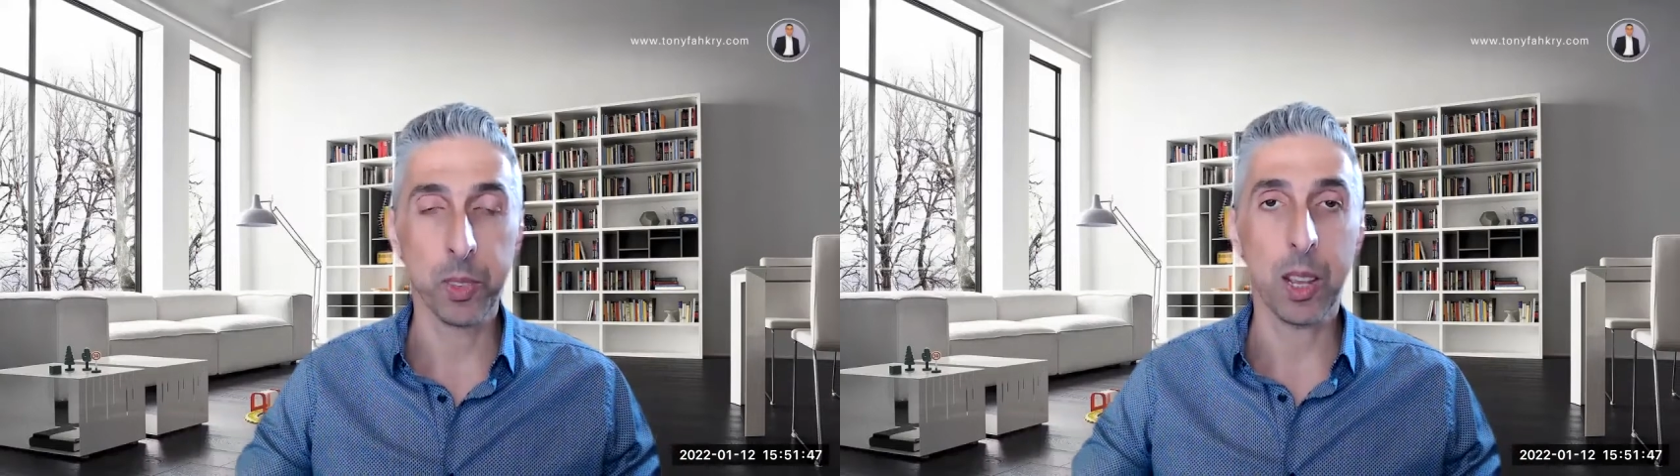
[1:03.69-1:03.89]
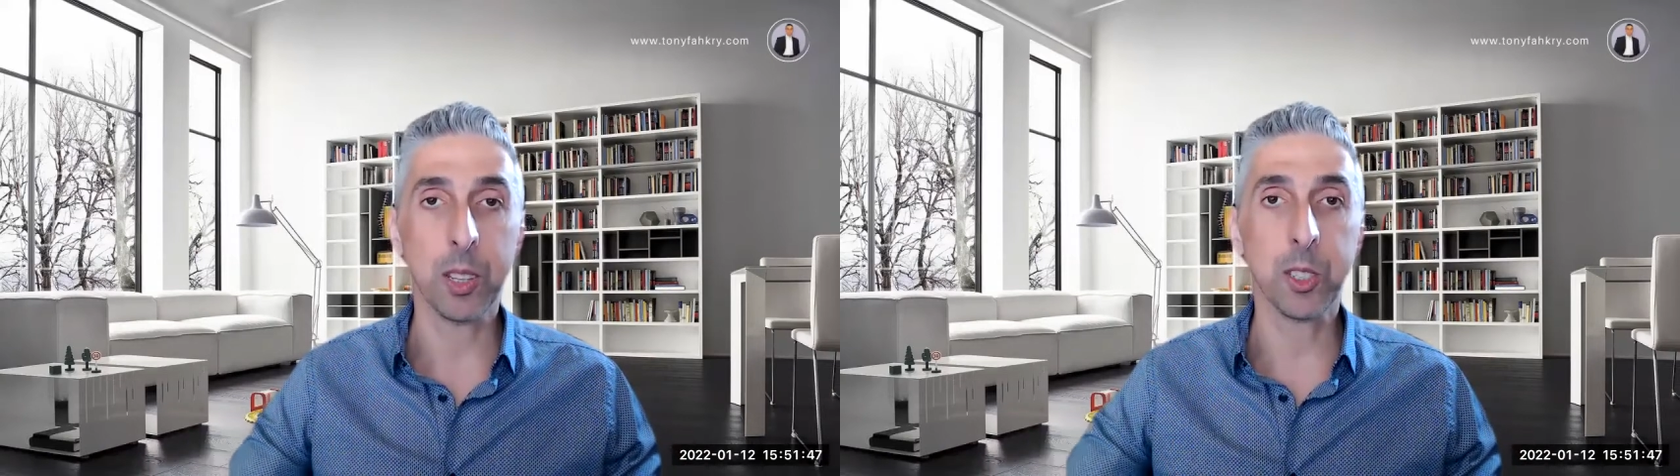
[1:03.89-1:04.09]

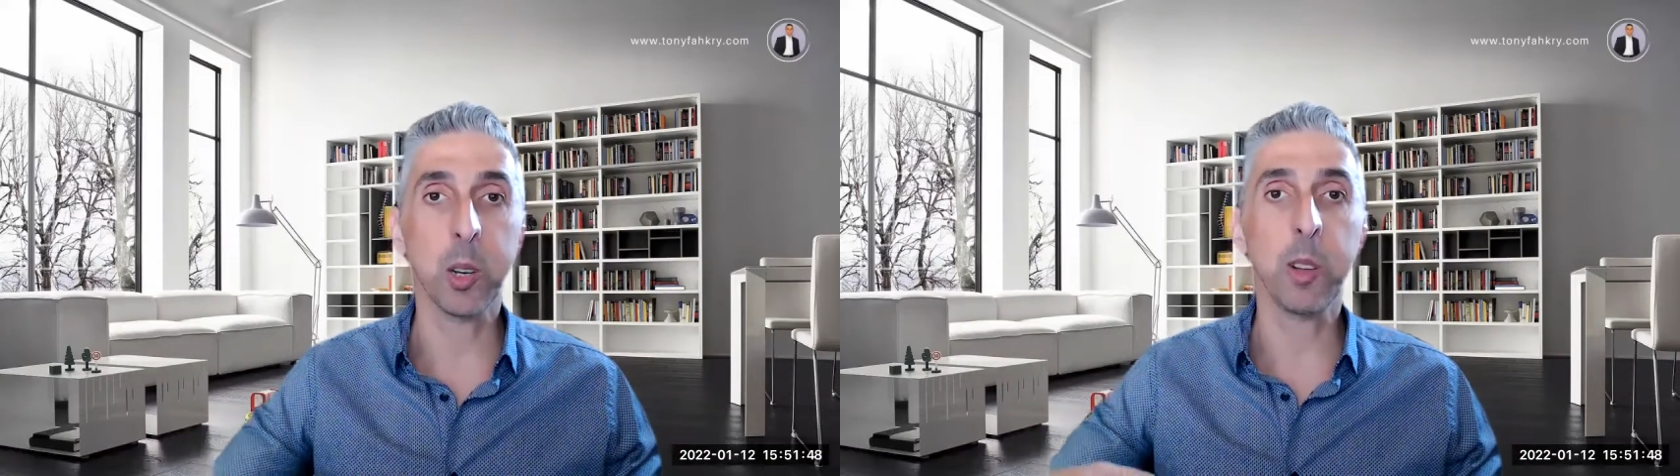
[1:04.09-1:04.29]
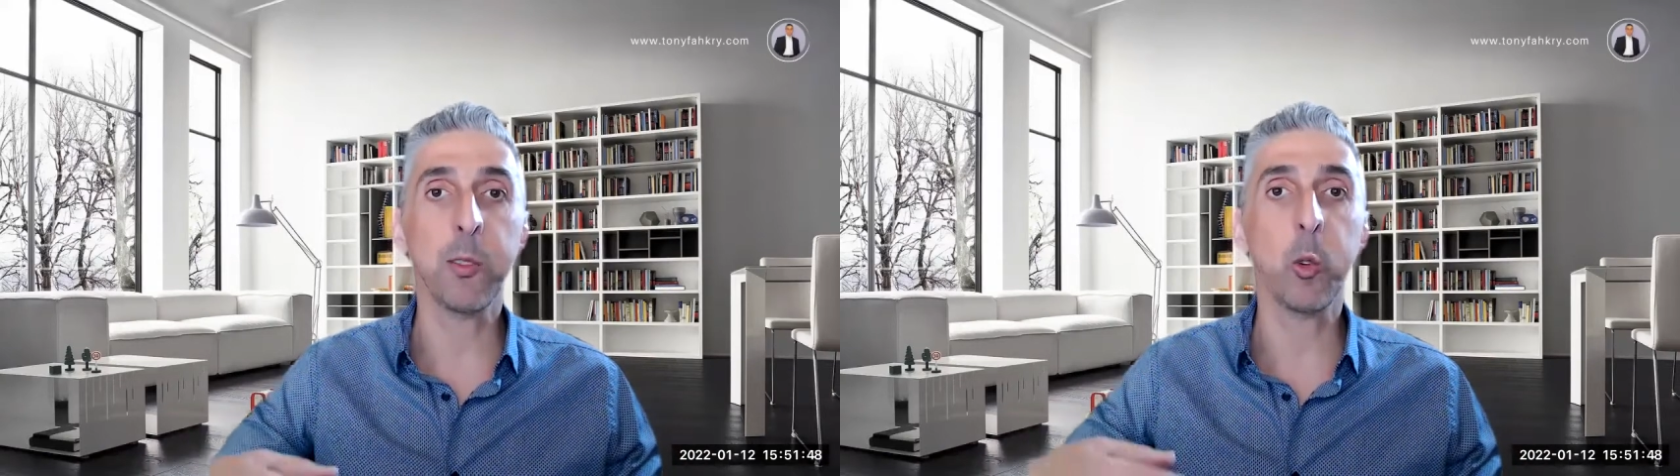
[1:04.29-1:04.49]
And
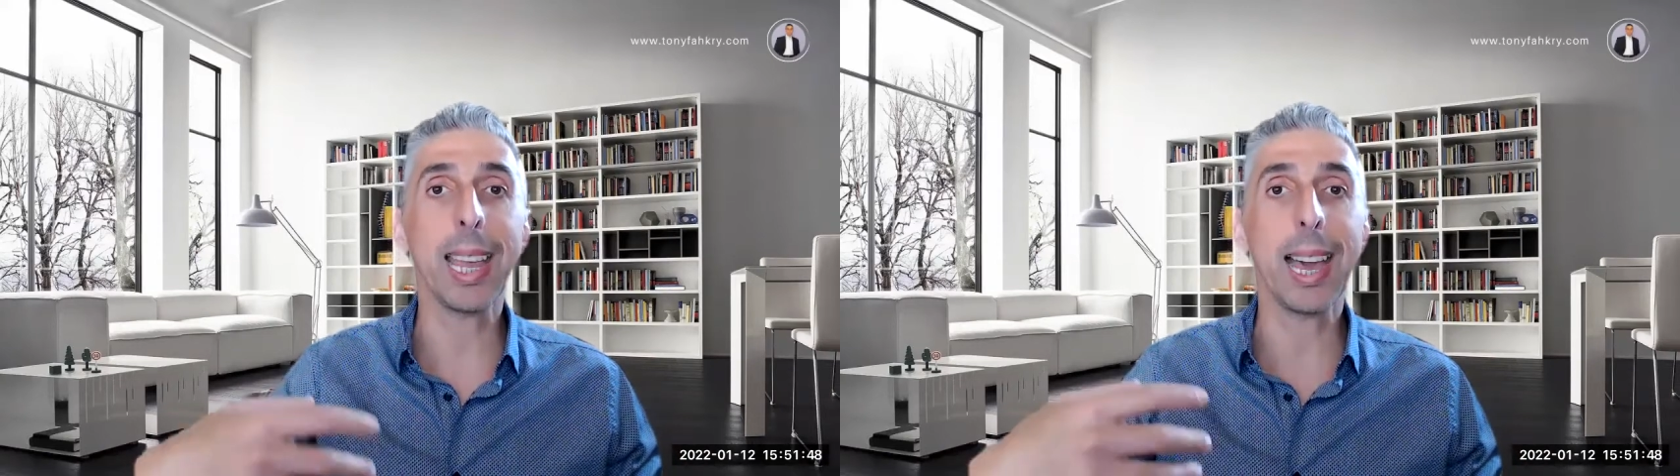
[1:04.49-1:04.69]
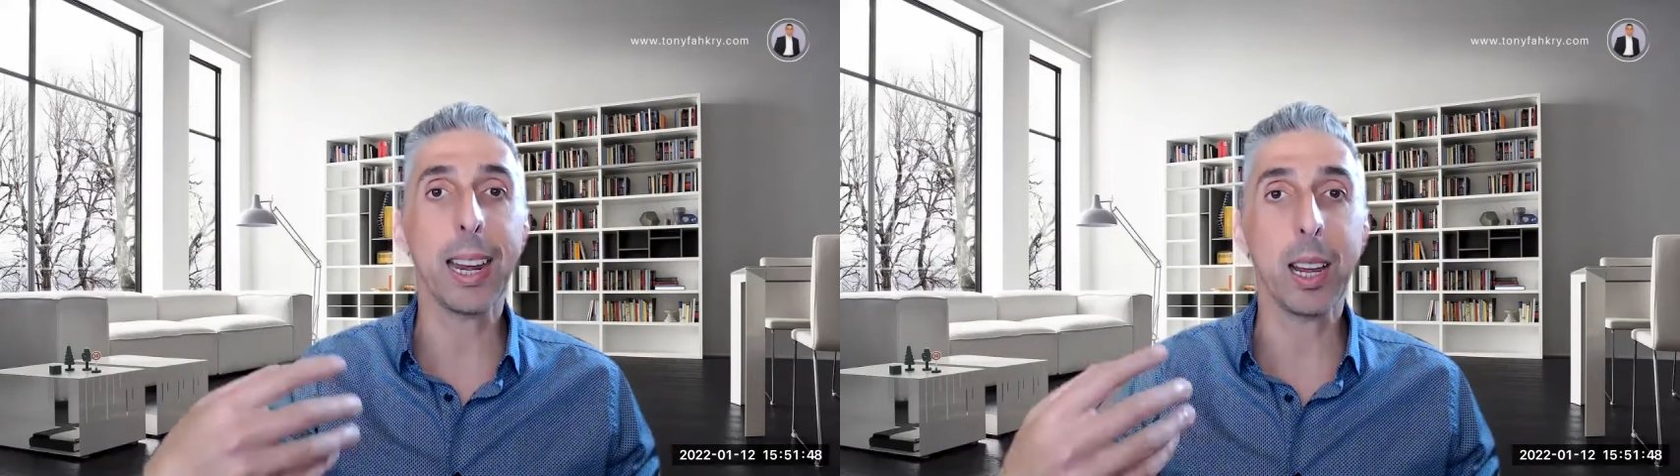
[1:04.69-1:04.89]
so if
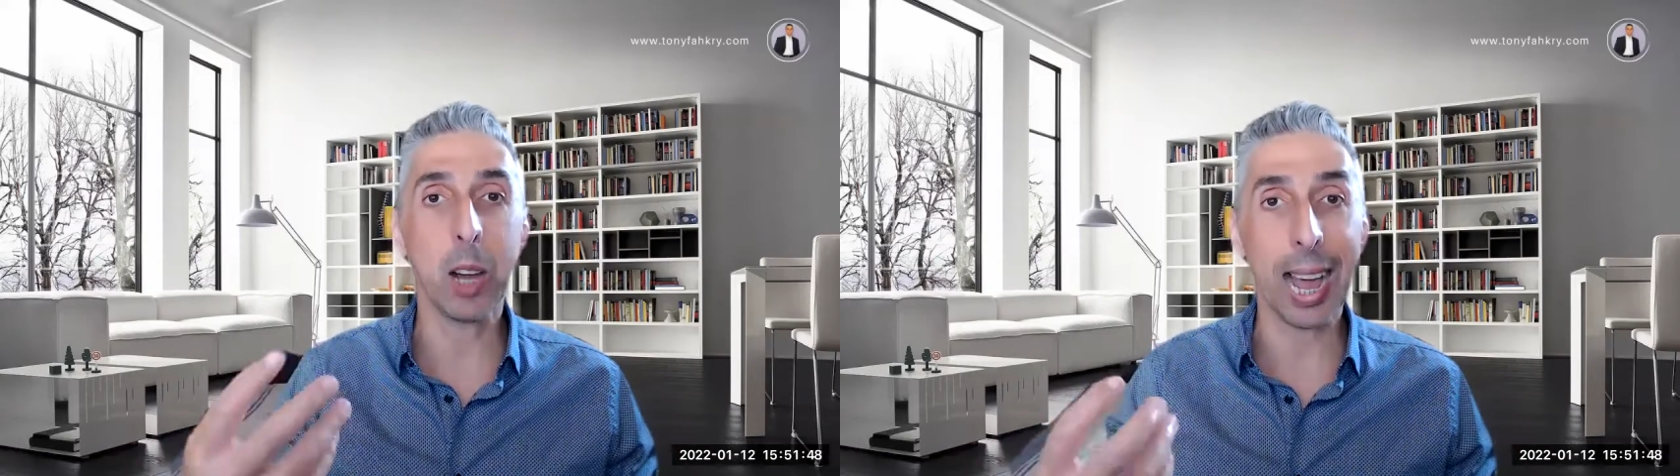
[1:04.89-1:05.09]
we are,